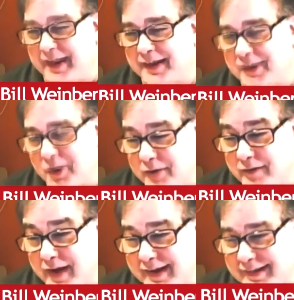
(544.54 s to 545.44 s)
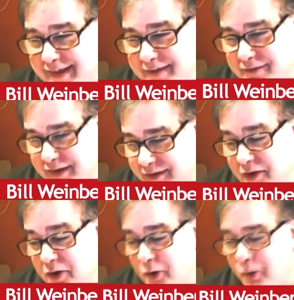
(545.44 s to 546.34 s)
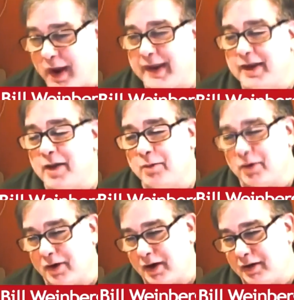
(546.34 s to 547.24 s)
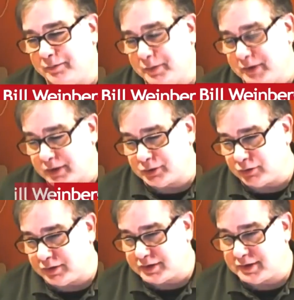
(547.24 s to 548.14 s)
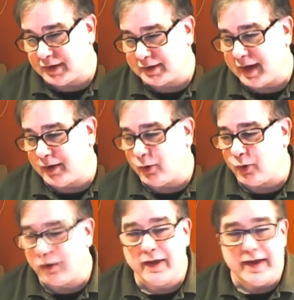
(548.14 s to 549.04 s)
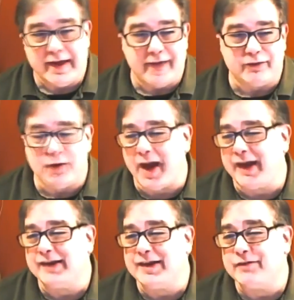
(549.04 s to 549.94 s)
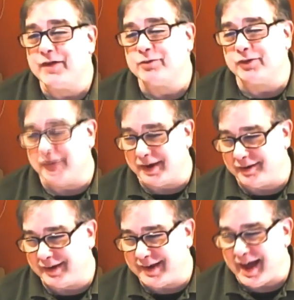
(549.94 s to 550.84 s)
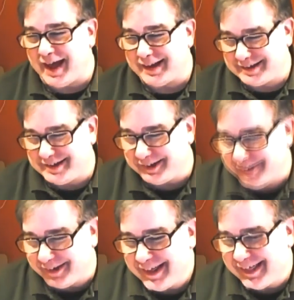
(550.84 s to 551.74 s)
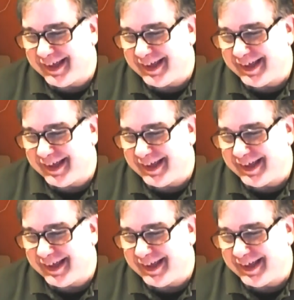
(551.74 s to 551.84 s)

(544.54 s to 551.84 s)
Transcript: letting, inviting thieves in, or any number of potential risks like that. Or if you had a defibrillator attached to